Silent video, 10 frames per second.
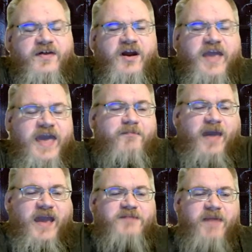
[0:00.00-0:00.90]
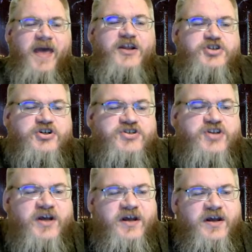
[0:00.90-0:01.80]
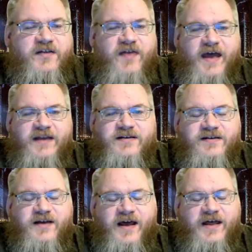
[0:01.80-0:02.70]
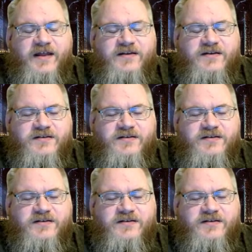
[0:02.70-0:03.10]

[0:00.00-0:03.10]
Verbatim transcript: there are campaign managers that uh,